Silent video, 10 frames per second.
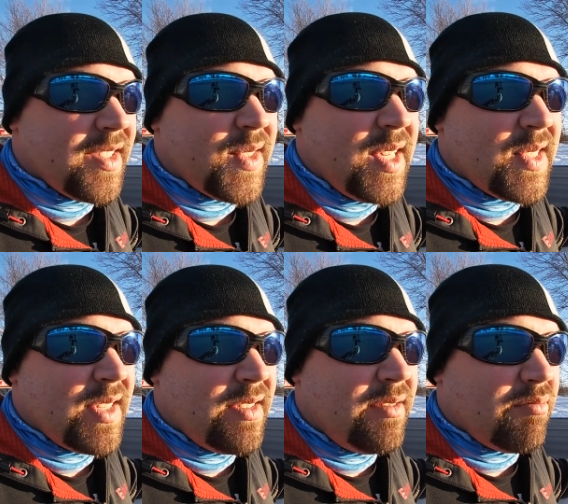in the
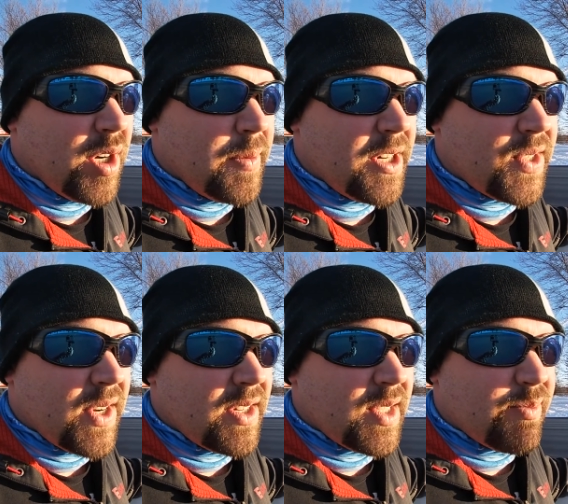season, burbot are
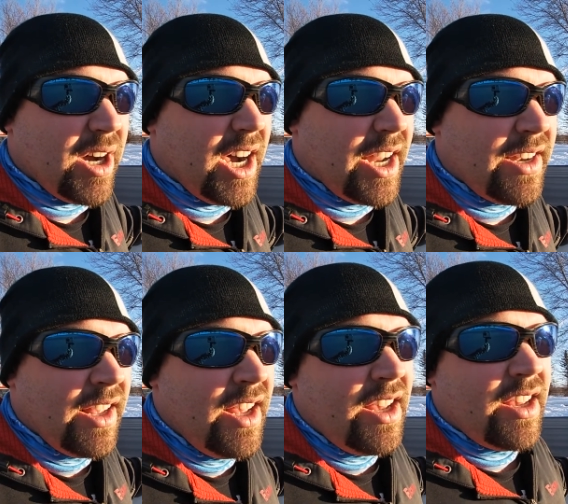starting to spawn.
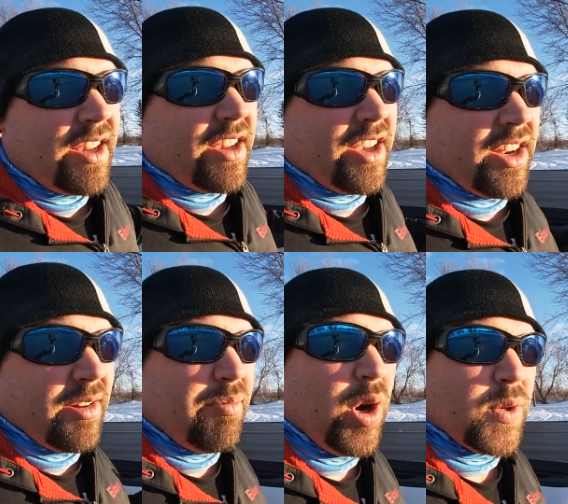
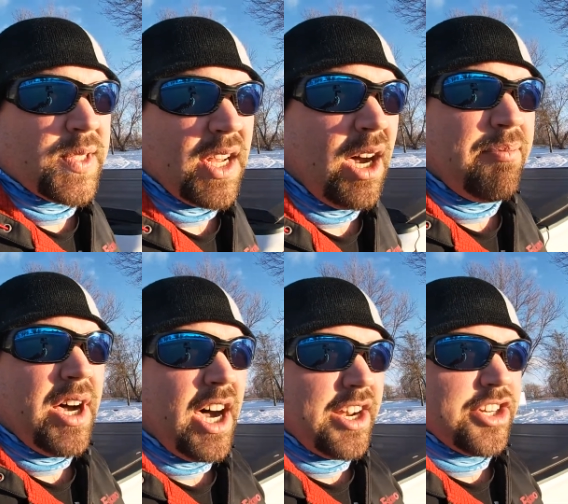Gonna post up
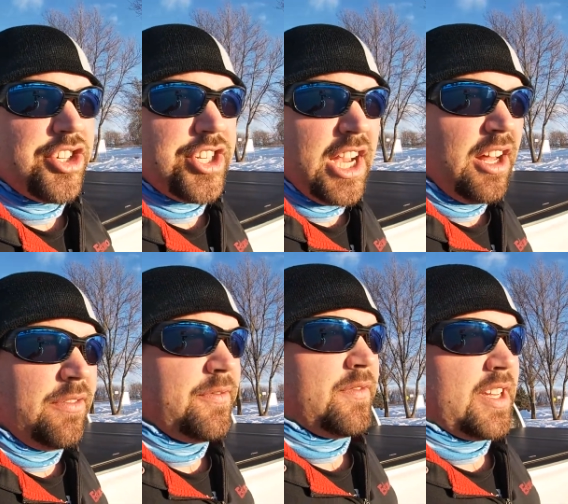on a
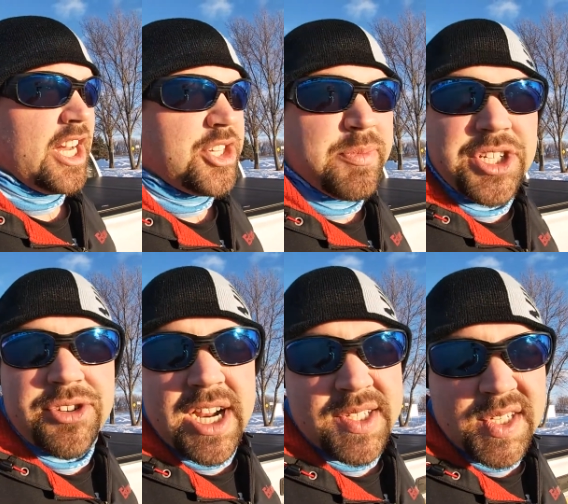shelf, catch them in
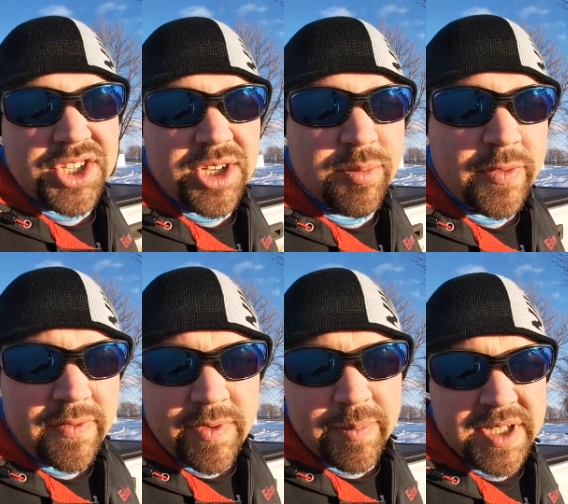transition, moving
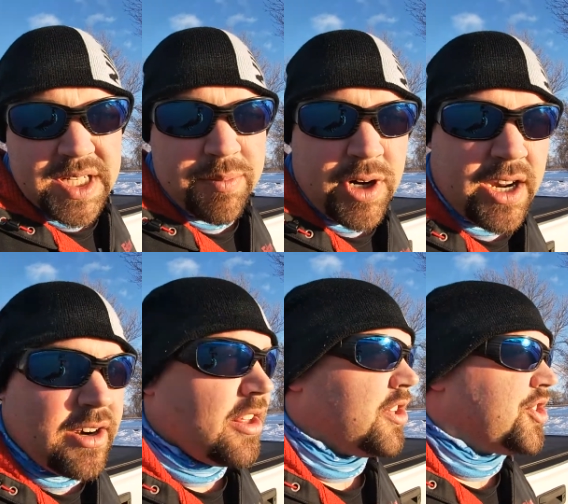from the deep
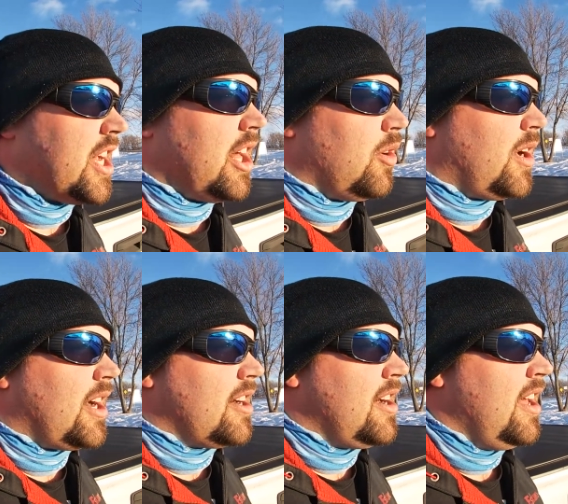water to the shallow
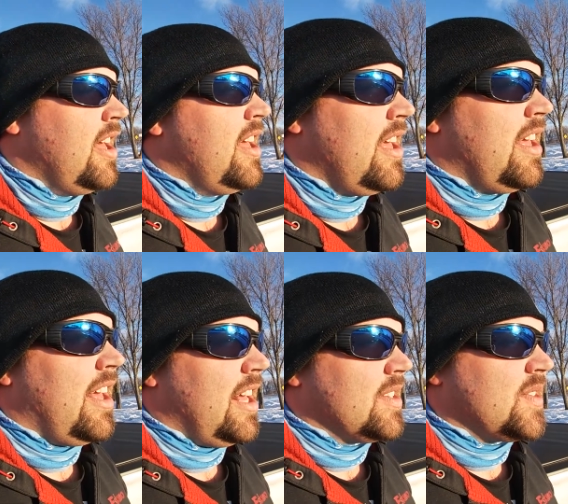water
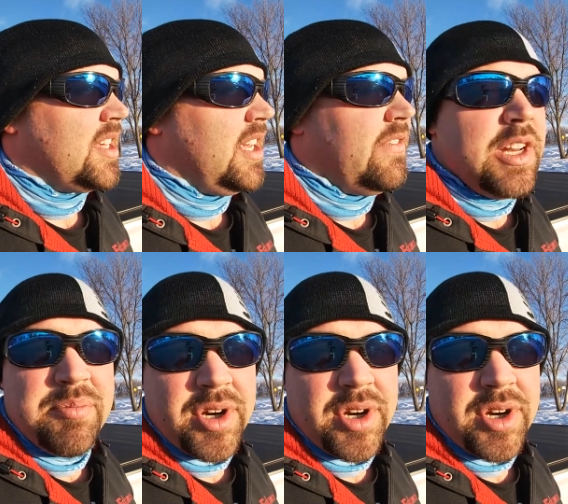as the evening